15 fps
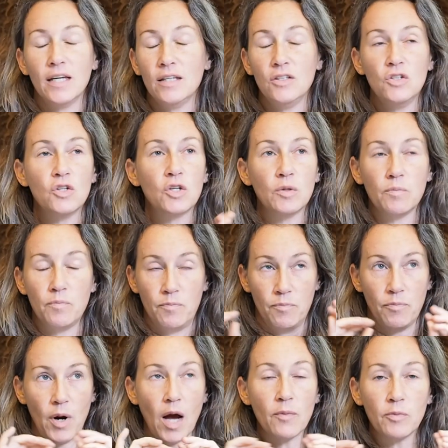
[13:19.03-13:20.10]
You could
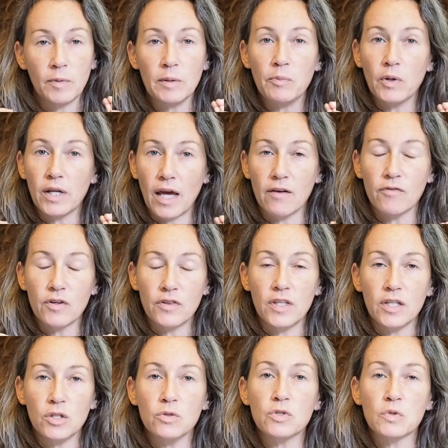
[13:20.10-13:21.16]
probably put
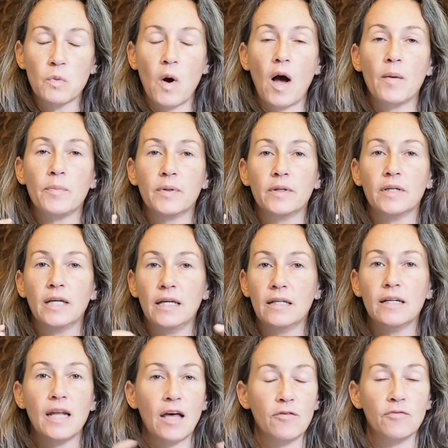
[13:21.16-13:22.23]
everything you swap in
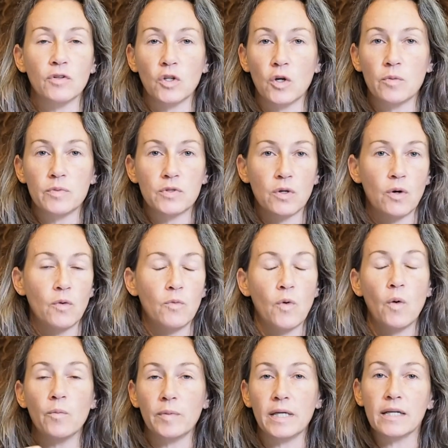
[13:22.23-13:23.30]
an envelope, so it
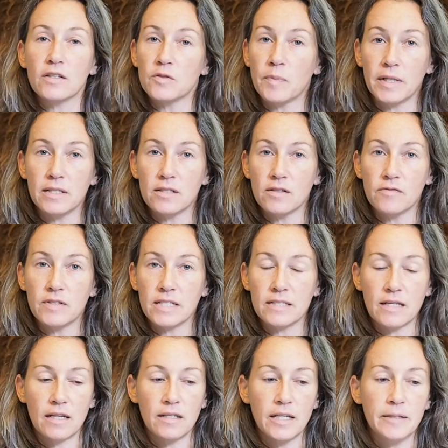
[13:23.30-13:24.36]
won't be expensive to
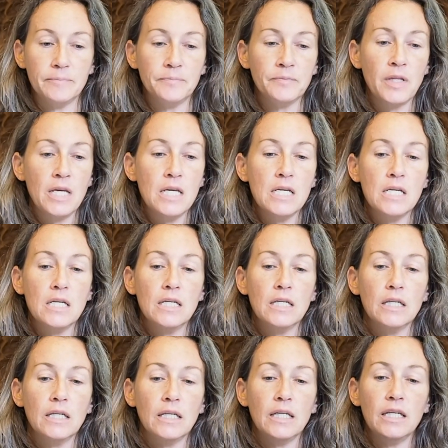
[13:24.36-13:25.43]
send it
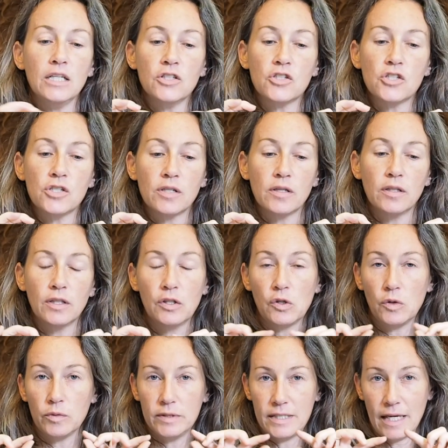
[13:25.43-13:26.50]
each
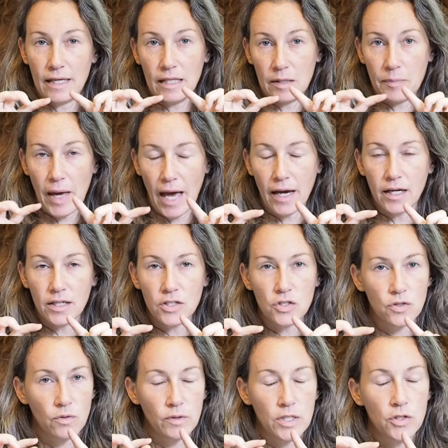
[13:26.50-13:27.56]
little daily package
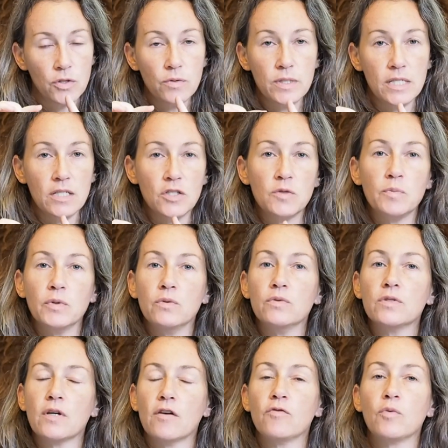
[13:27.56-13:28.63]
is only two
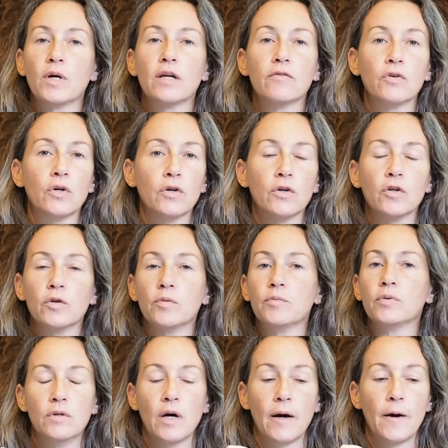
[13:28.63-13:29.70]
teaspoons of whatever herb
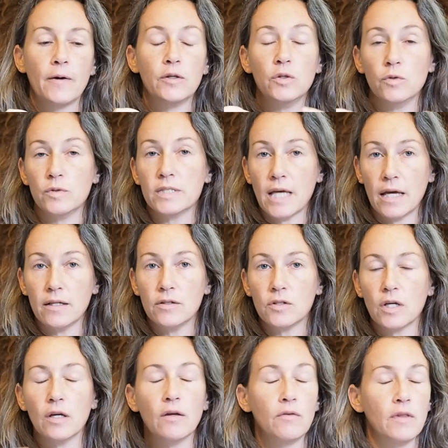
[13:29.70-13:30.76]
uh, you send.
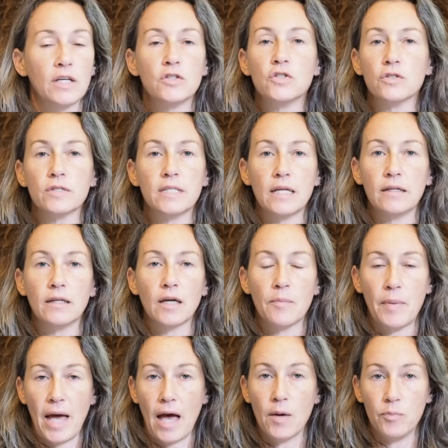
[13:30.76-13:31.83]
Unless you're sending a,
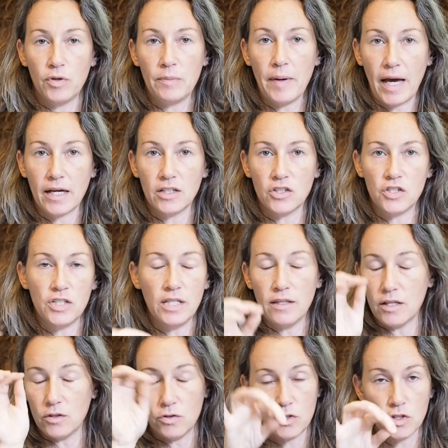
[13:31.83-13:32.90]
pa- a prepackaged tea,
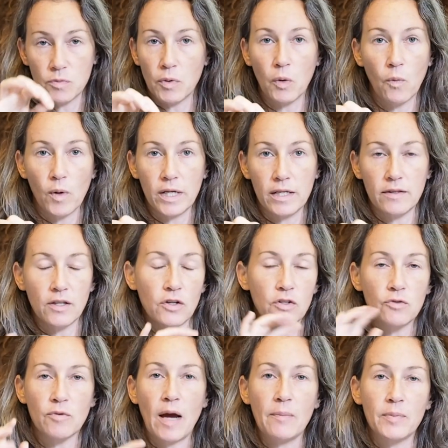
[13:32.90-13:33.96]
then you just put one in there and
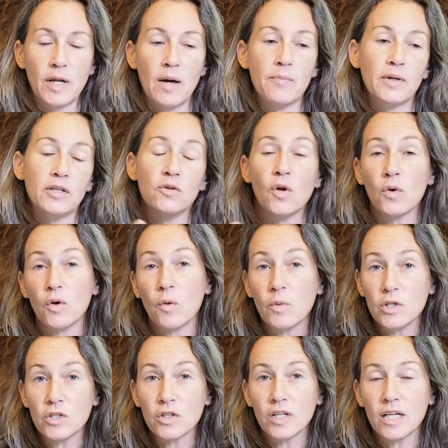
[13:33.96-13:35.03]
you wrap it up, and you don't know
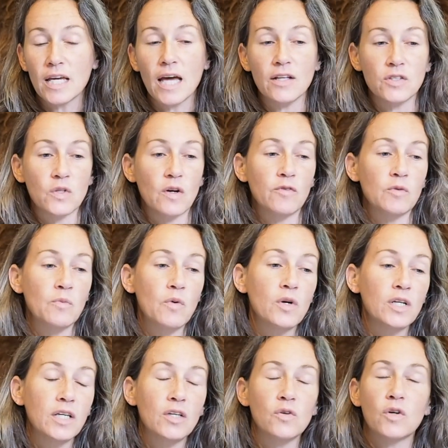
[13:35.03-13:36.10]
what you're going to get. So every
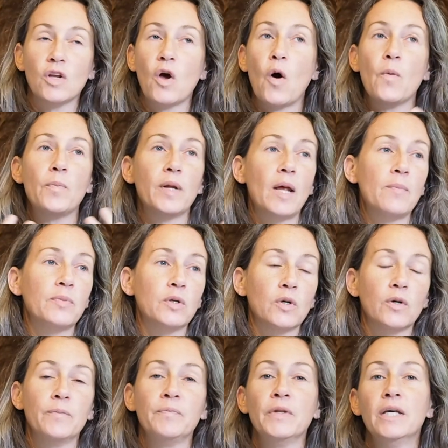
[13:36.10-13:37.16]
morning you can open up
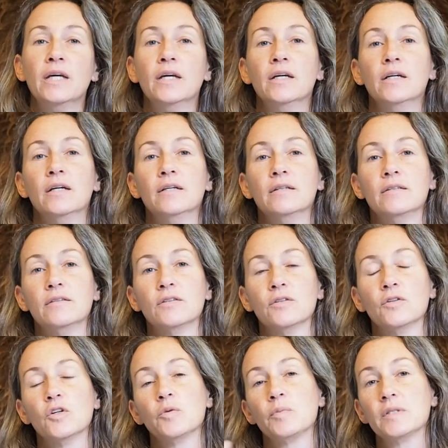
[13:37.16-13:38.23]
your
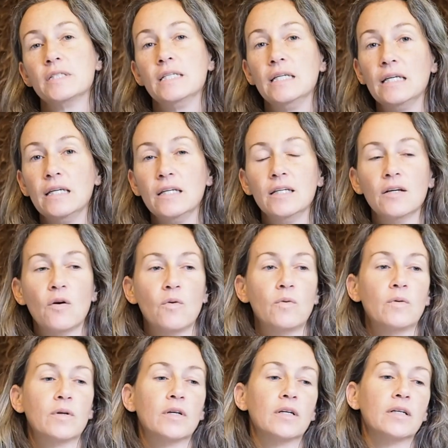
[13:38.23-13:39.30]
your herbal tea
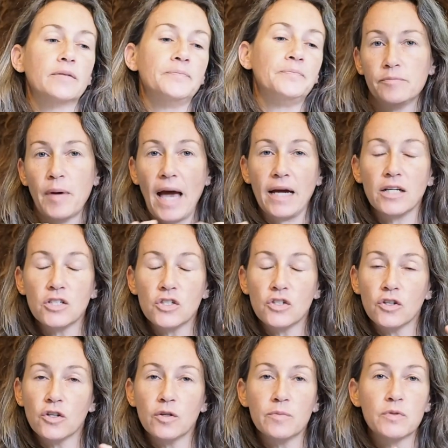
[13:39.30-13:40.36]
or packaged
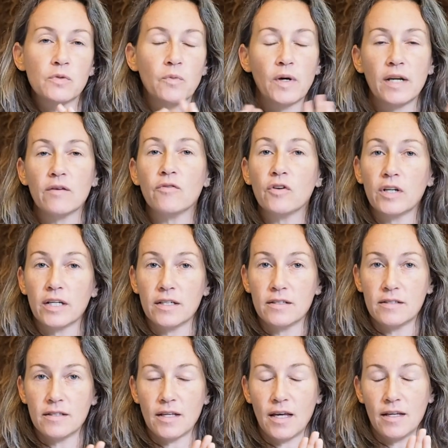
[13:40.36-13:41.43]
herbs, whatever it
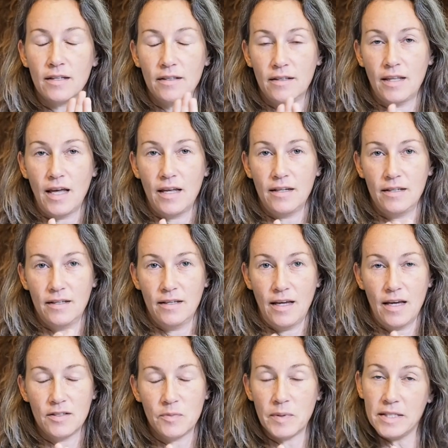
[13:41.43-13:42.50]
is that that
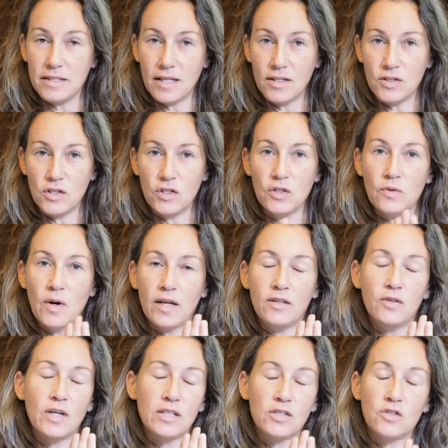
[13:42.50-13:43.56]
has been sent to you, and
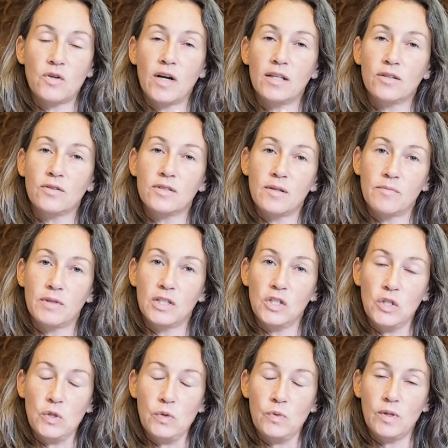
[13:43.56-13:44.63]
you get to try a little something
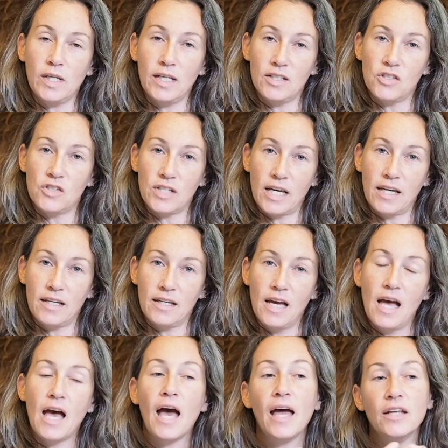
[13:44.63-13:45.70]
new each day,
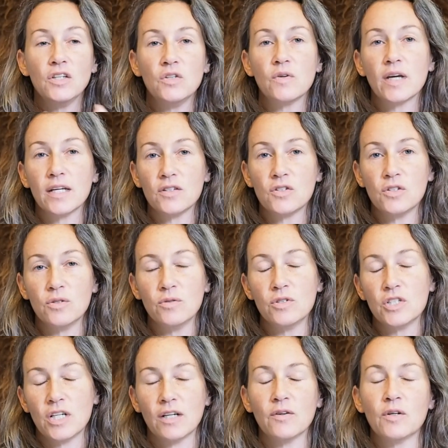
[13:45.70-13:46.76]
and you get to
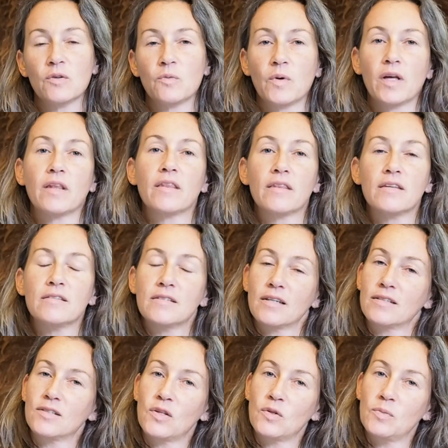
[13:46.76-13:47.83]
share it with
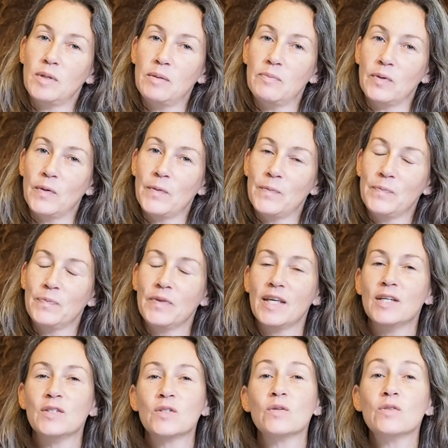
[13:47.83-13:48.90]
six other people.
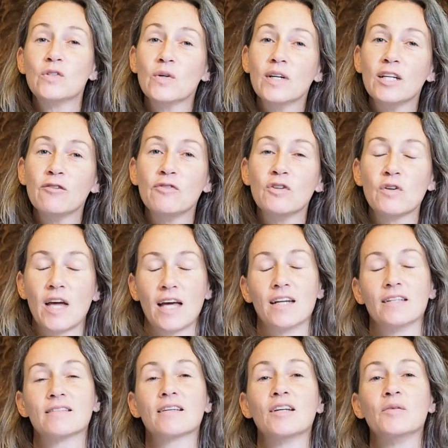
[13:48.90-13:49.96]
So join if you can.
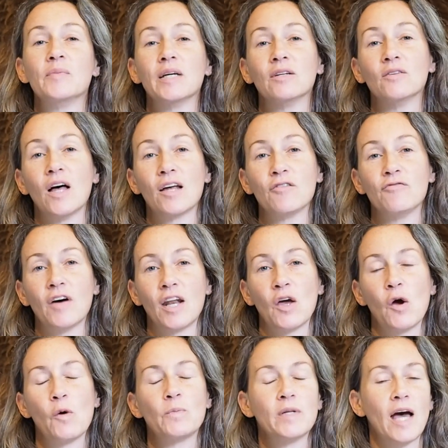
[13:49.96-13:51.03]
It's going to be a lot of fun. I
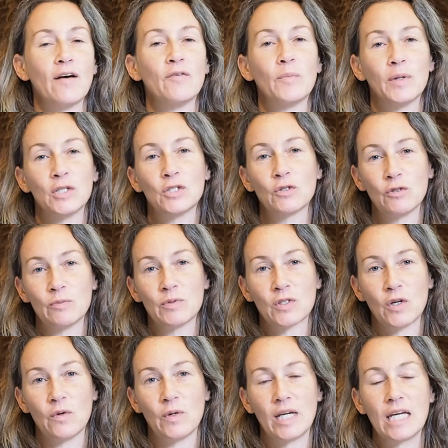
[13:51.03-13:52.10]
hope to have a bunch of groups
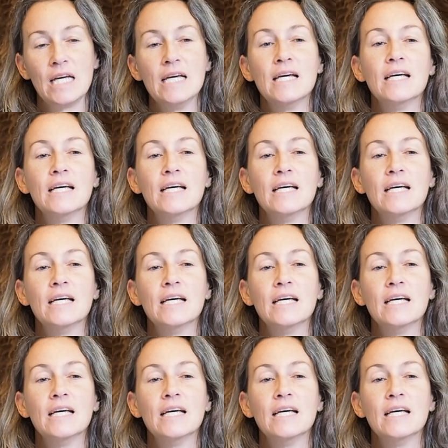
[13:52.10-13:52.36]
going.